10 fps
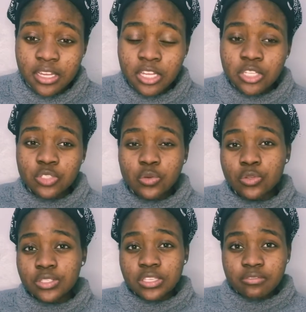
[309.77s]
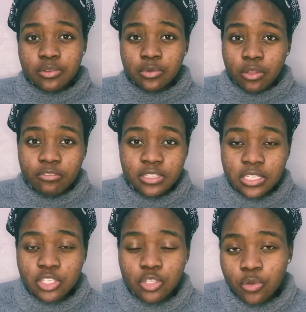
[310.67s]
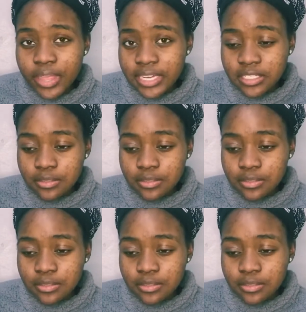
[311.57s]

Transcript: So your CV will obviously show that.